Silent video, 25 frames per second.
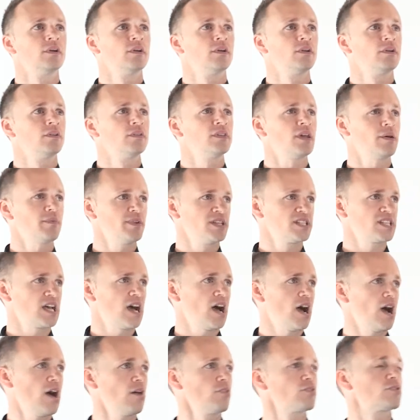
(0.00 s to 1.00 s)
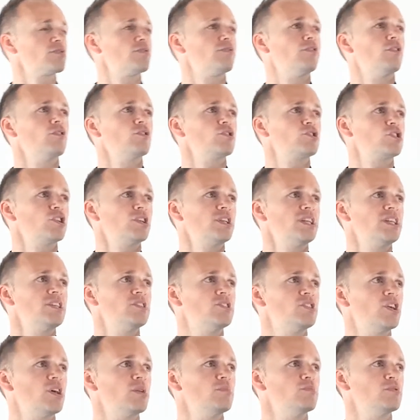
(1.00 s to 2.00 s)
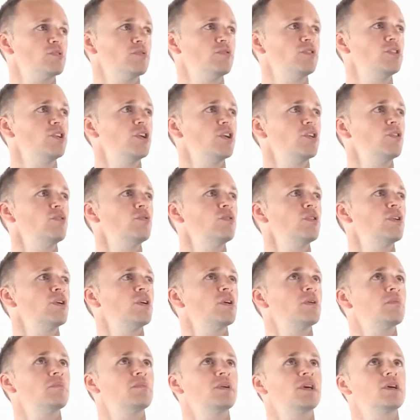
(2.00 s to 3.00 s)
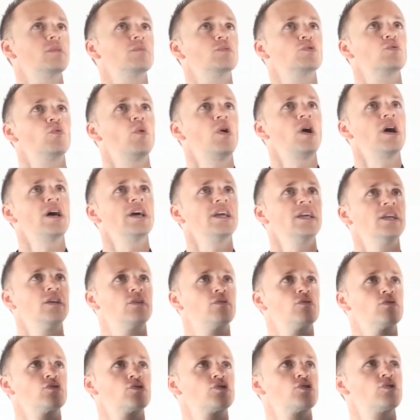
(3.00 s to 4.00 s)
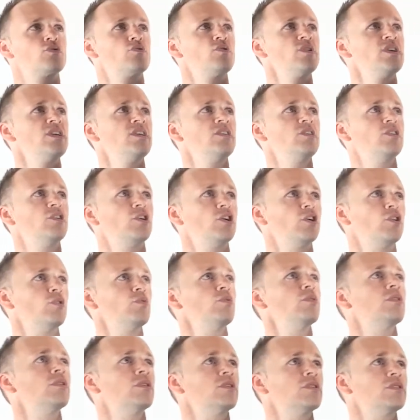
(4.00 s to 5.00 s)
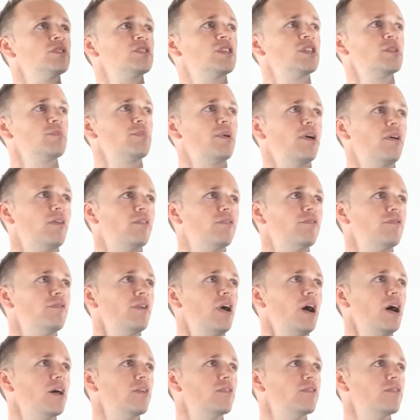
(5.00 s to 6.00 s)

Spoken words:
That means our outer function in terms of u becomes y equals 3u to the power of 5.